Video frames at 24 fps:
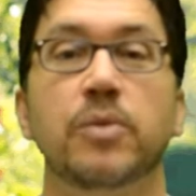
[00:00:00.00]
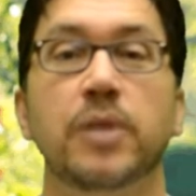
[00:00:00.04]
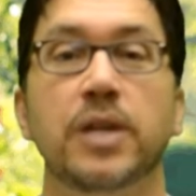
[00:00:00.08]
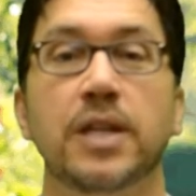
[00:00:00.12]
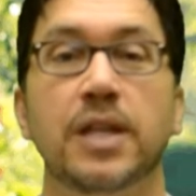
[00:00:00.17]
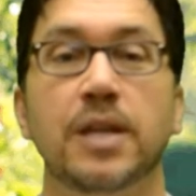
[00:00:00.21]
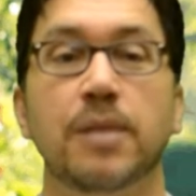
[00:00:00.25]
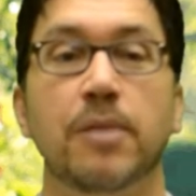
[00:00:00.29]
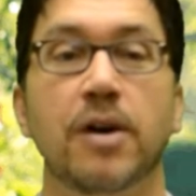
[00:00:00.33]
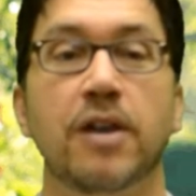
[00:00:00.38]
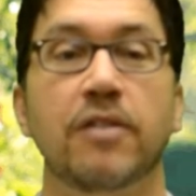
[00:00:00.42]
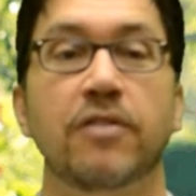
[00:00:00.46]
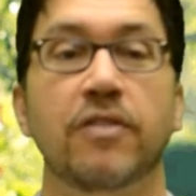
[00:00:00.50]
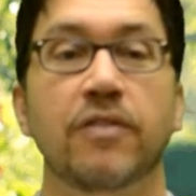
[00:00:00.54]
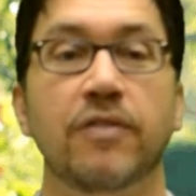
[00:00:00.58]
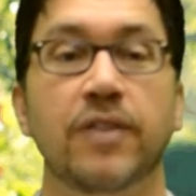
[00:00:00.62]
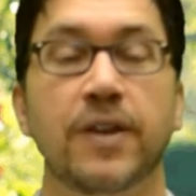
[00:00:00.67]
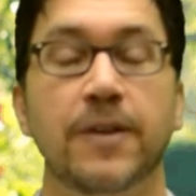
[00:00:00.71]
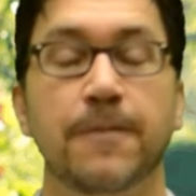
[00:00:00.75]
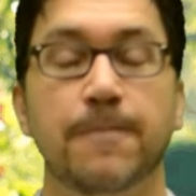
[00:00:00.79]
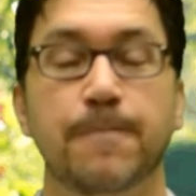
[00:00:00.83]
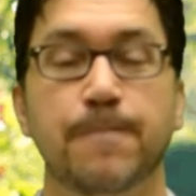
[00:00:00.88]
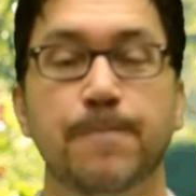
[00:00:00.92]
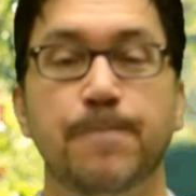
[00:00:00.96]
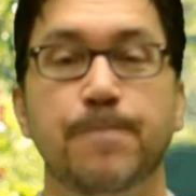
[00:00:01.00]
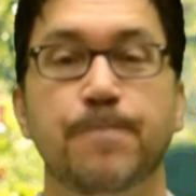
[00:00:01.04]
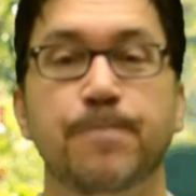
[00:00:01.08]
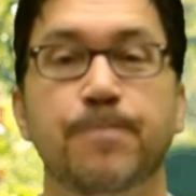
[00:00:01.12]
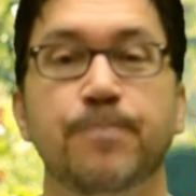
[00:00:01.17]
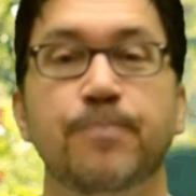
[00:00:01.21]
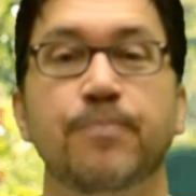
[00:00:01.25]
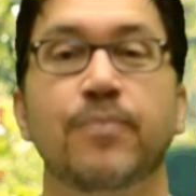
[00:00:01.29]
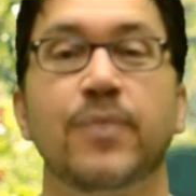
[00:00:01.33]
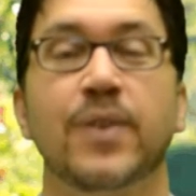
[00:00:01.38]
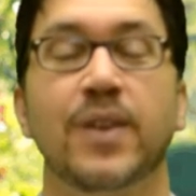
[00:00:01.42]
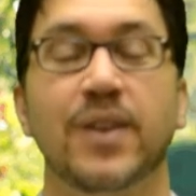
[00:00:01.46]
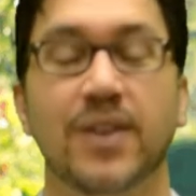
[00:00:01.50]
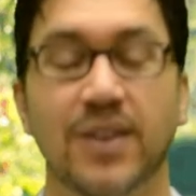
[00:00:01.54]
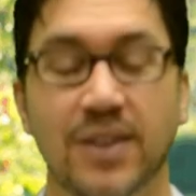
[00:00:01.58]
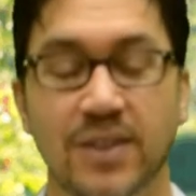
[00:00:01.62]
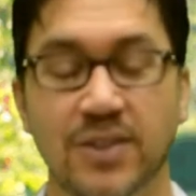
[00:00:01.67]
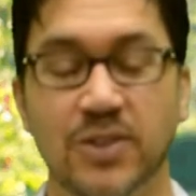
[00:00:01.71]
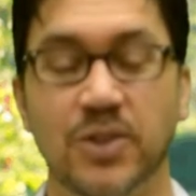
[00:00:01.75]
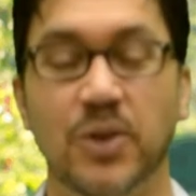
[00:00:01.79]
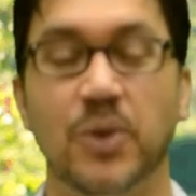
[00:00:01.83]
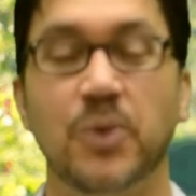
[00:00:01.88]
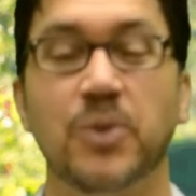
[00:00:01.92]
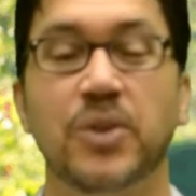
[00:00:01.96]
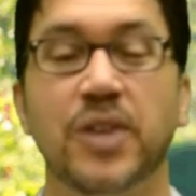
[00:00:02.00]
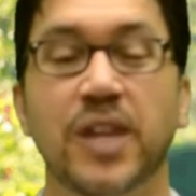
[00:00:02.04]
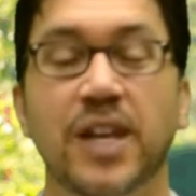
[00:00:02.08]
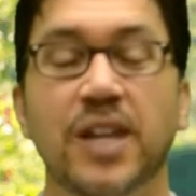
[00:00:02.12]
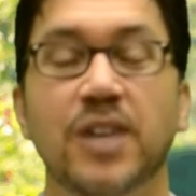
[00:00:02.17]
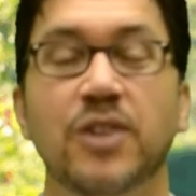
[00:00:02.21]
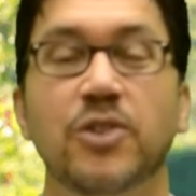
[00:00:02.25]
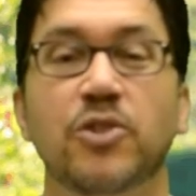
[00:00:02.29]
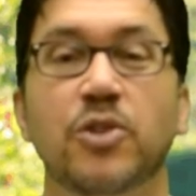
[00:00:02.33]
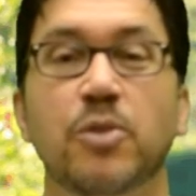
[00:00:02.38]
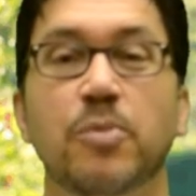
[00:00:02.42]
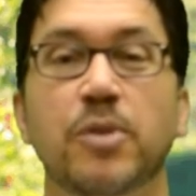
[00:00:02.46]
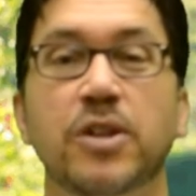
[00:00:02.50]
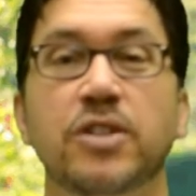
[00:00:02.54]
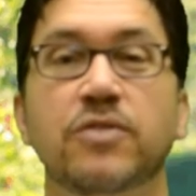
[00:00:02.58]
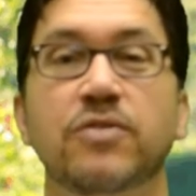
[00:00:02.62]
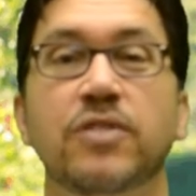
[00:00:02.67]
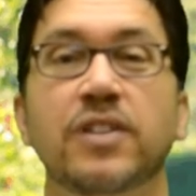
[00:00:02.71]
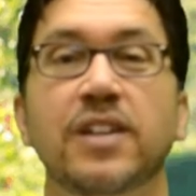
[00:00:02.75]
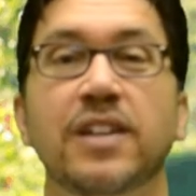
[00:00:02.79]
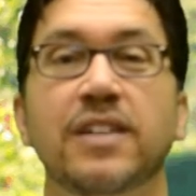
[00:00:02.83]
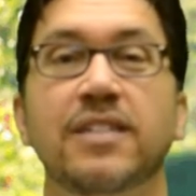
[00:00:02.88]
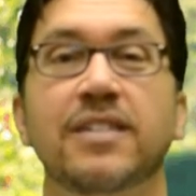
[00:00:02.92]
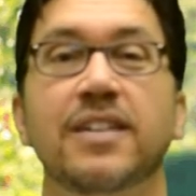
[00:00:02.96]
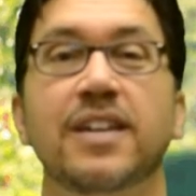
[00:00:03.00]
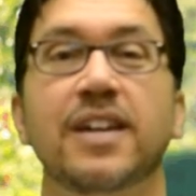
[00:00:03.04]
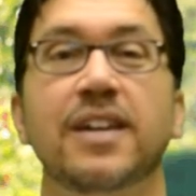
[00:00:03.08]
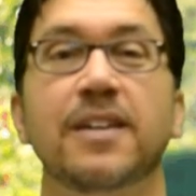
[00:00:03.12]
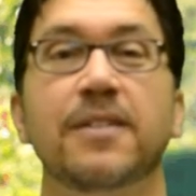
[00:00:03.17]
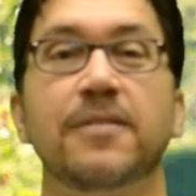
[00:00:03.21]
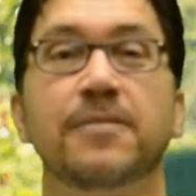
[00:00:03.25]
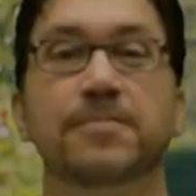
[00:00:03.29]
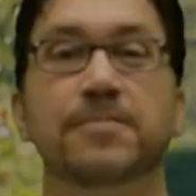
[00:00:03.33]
wean them off of it. So thank you so much for listening.